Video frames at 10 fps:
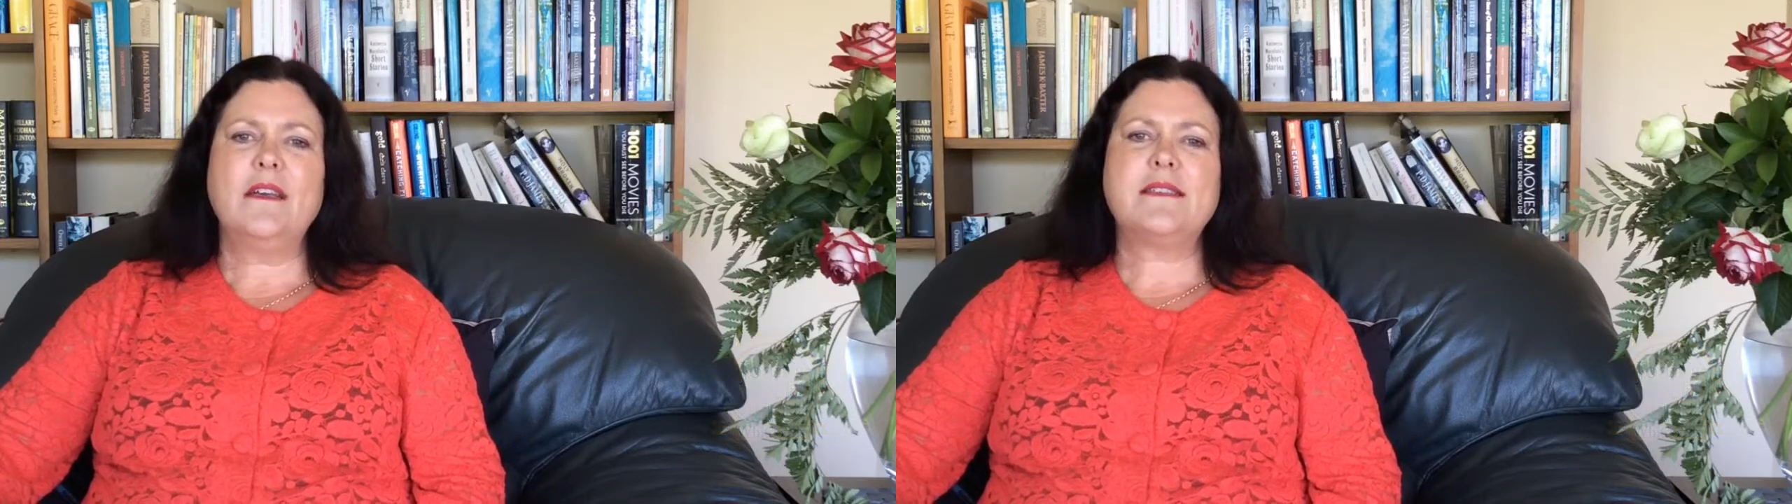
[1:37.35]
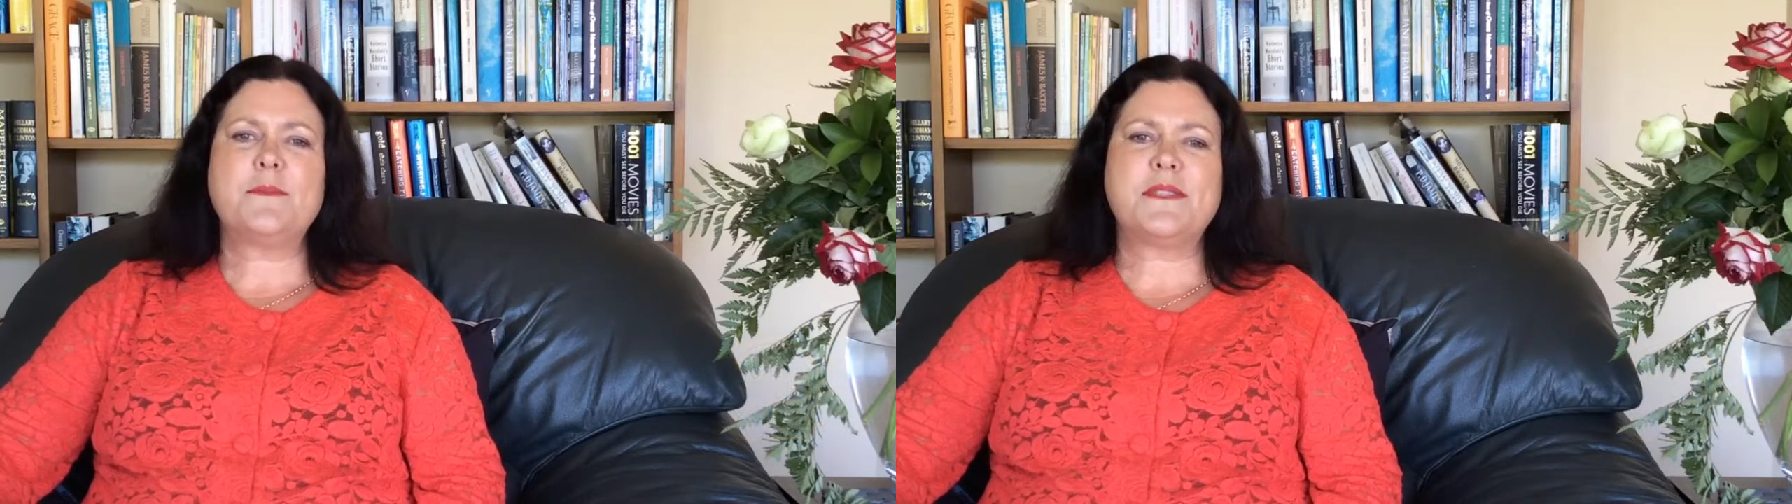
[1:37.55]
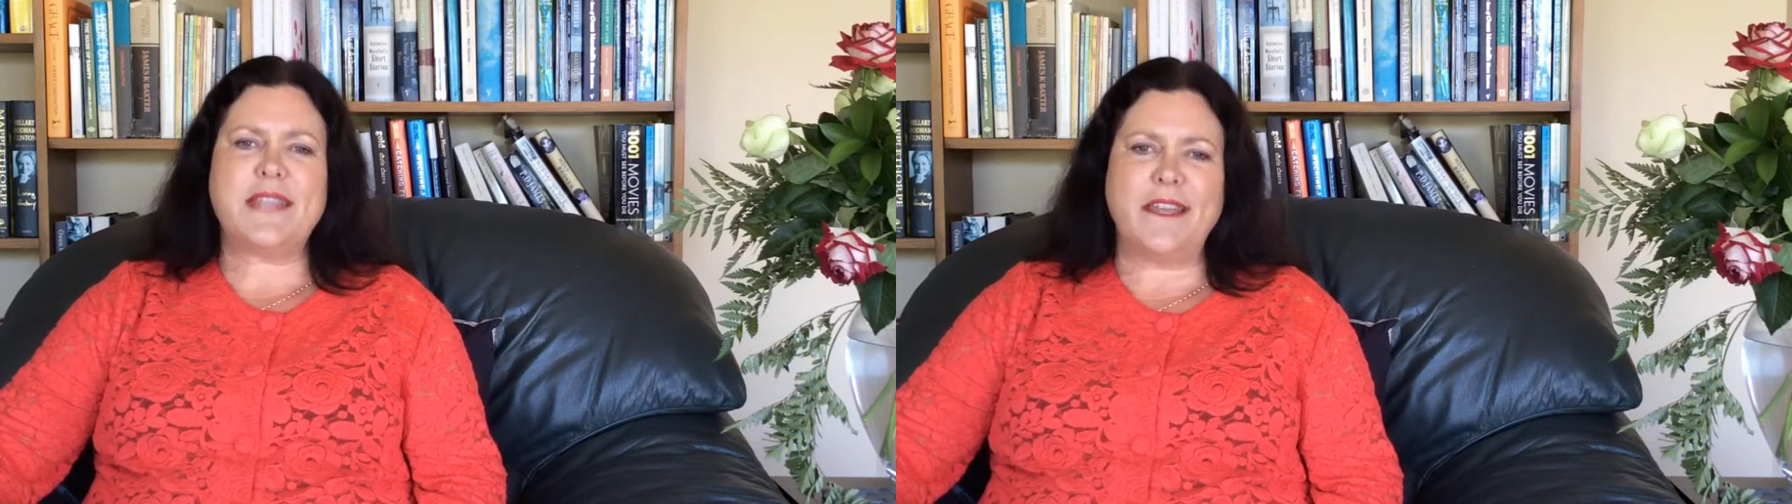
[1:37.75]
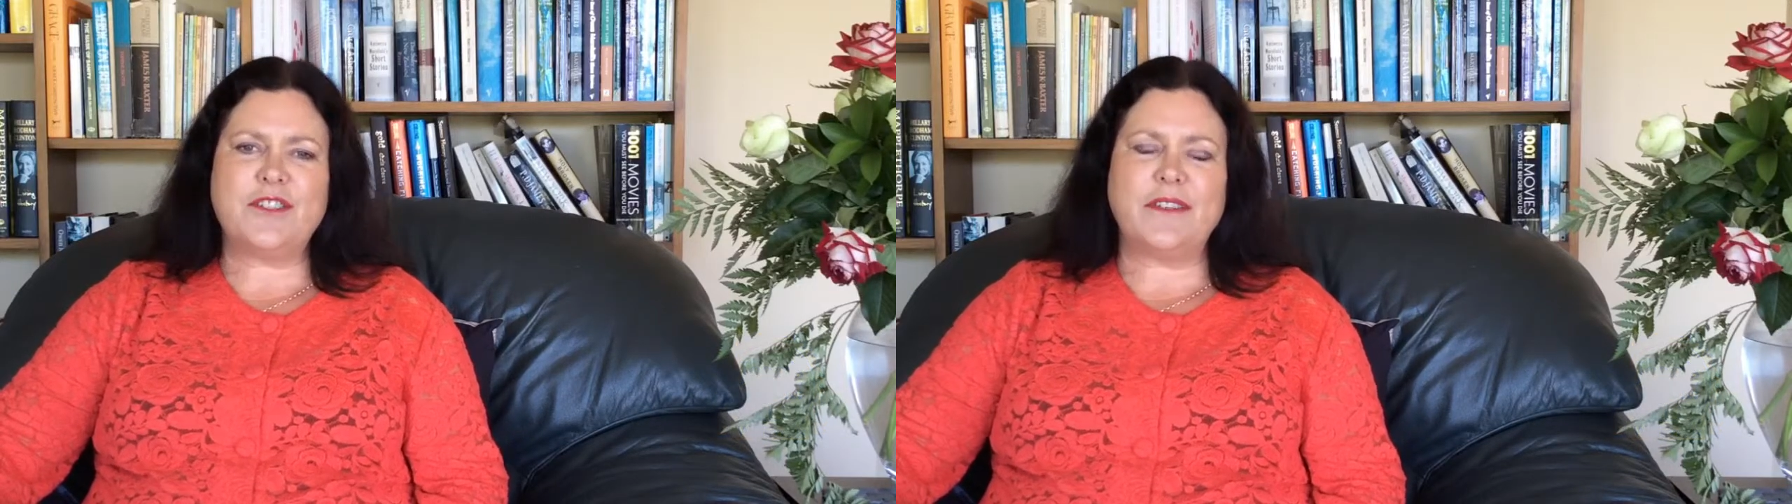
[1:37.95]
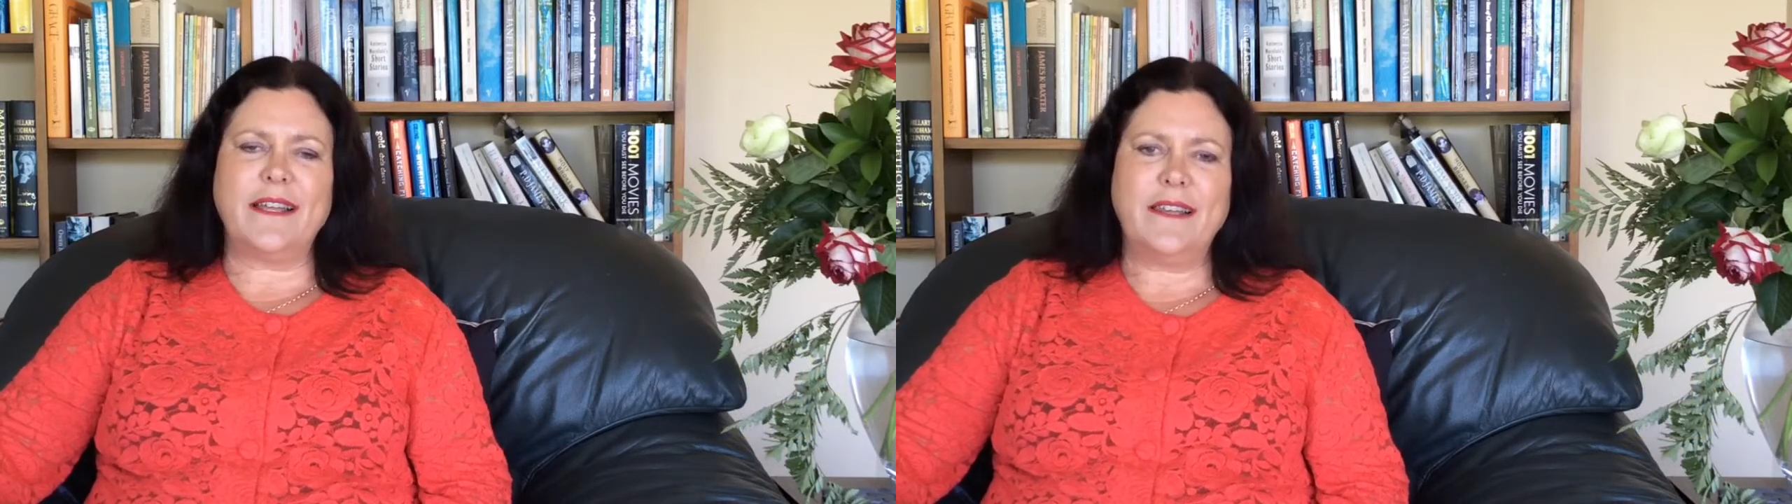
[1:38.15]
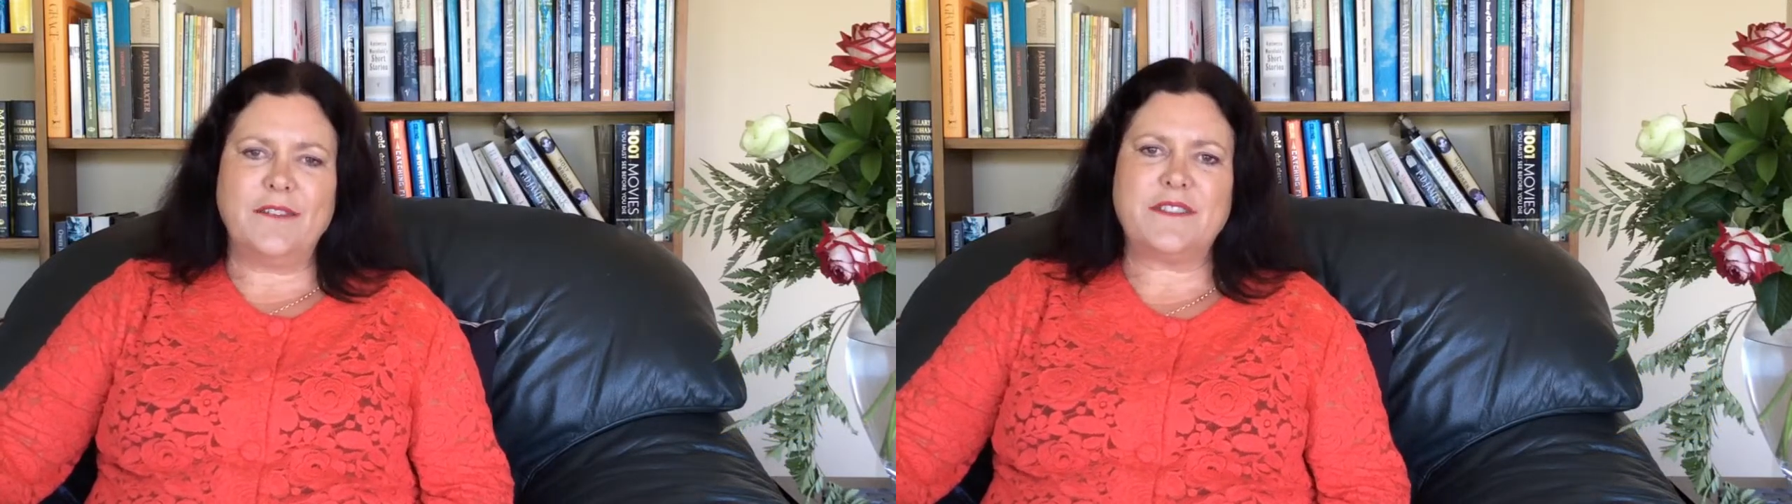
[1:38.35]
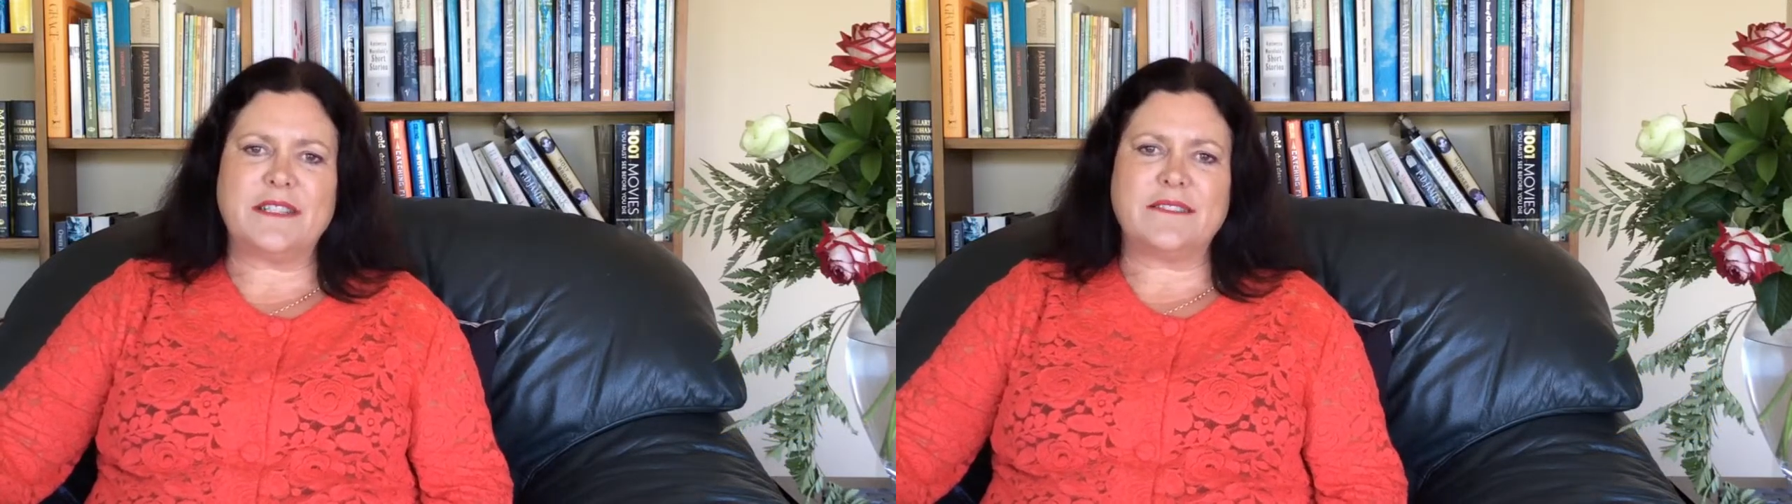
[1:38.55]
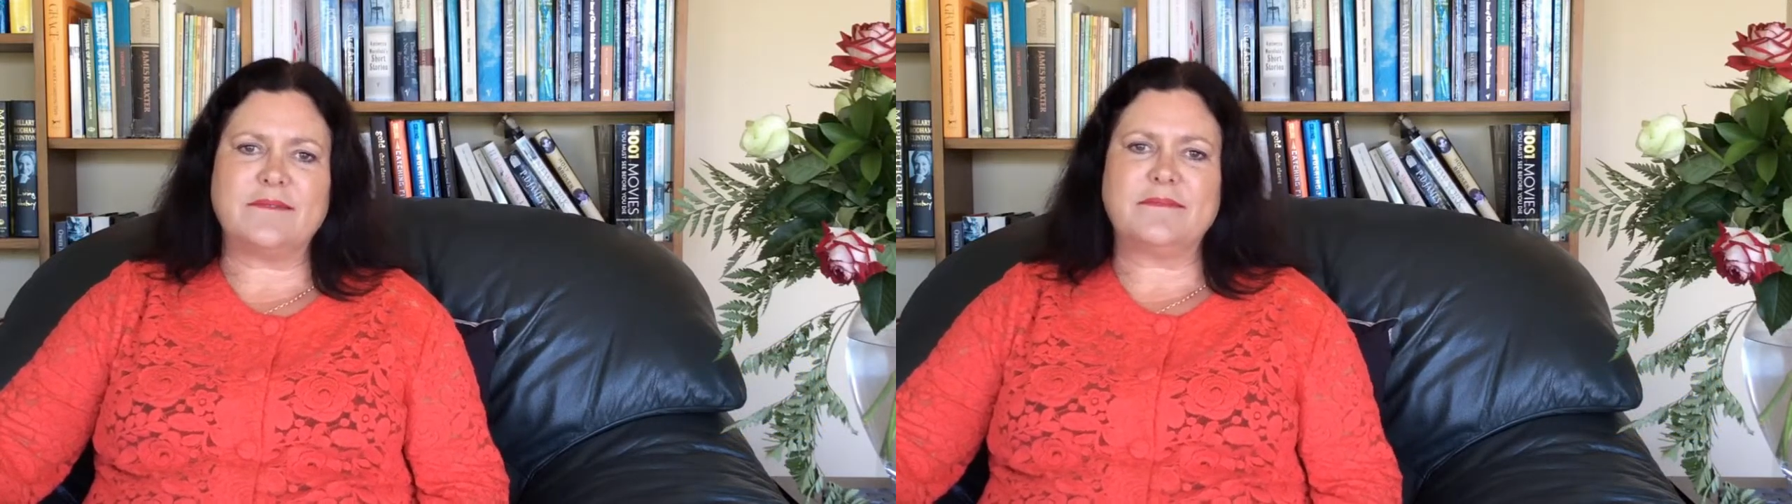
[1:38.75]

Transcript: substantial. I loved it.